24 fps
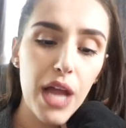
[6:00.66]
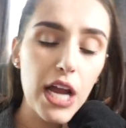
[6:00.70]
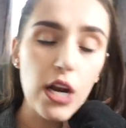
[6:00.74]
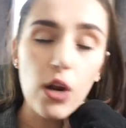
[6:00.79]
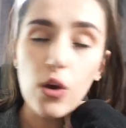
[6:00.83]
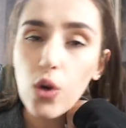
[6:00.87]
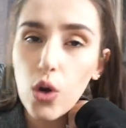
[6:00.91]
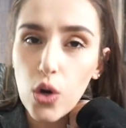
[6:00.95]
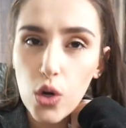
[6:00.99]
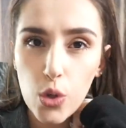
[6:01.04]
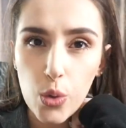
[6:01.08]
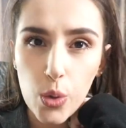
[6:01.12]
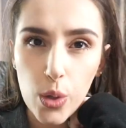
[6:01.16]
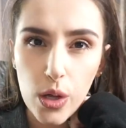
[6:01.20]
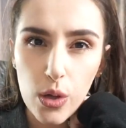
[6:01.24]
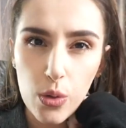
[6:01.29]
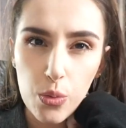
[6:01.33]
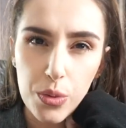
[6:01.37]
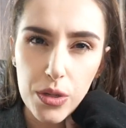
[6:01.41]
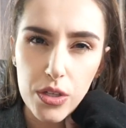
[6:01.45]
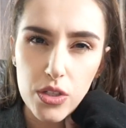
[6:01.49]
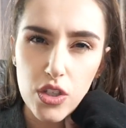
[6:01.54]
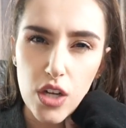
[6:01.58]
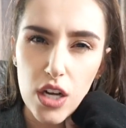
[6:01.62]
I don't go to
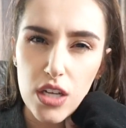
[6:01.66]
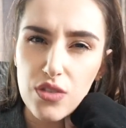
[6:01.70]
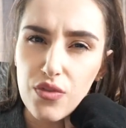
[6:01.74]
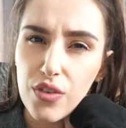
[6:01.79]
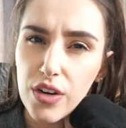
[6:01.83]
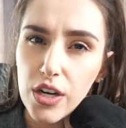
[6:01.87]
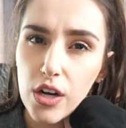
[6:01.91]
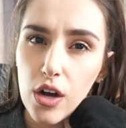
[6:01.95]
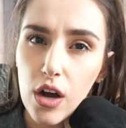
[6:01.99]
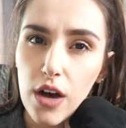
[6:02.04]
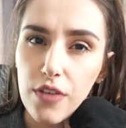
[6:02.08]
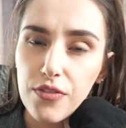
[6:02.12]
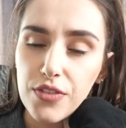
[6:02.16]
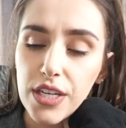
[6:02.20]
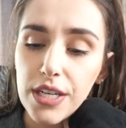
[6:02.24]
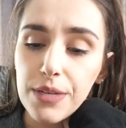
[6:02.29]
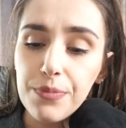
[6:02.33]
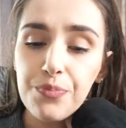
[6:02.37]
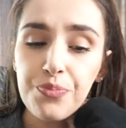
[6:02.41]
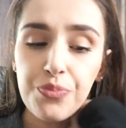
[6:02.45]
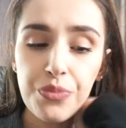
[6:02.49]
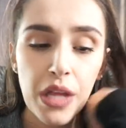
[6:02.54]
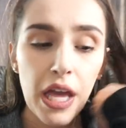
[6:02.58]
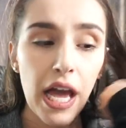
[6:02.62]
Goodwill stores very often.
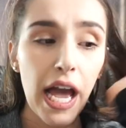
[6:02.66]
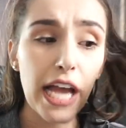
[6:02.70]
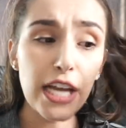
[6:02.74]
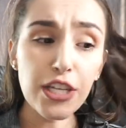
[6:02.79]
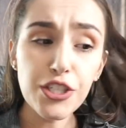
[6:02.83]
I